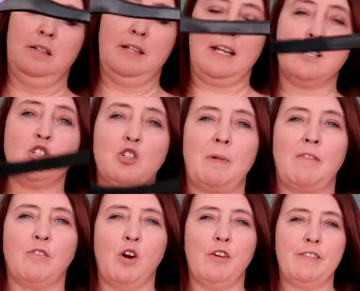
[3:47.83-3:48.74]
Next up,
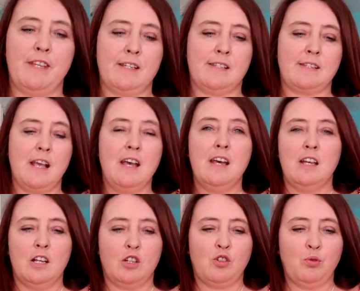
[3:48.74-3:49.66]
I've got this
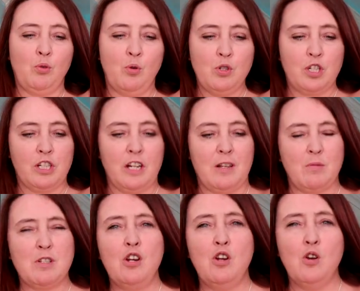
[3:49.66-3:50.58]
crochet. There
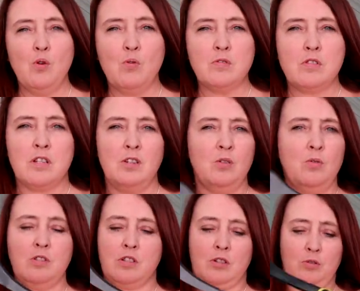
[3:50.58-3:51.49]
was loads and
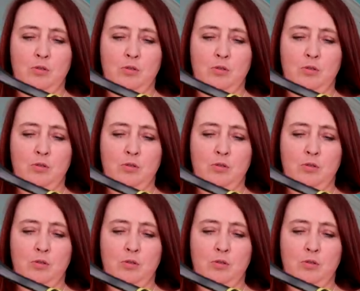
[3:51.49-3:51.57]
loads of